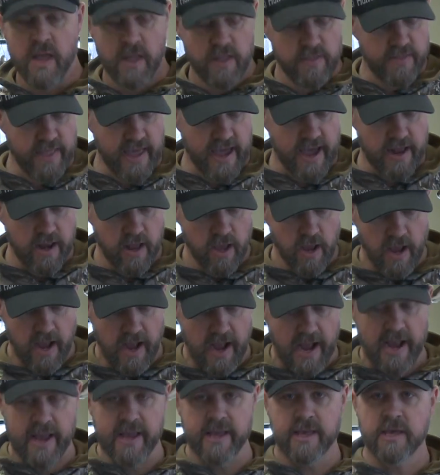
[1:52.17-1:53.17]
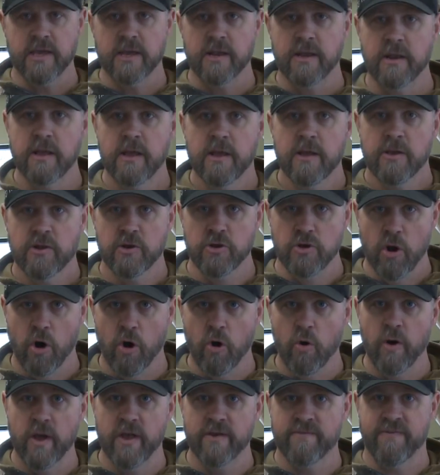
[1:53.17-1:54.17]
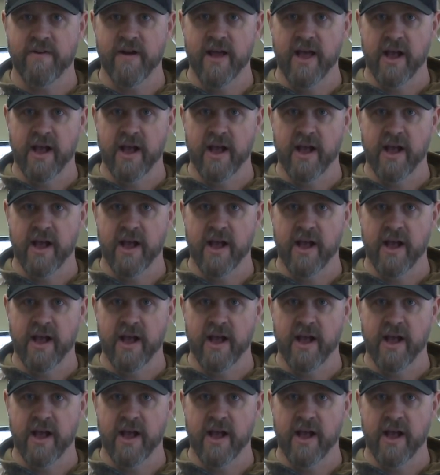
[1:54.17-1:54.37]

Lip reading: that I can know if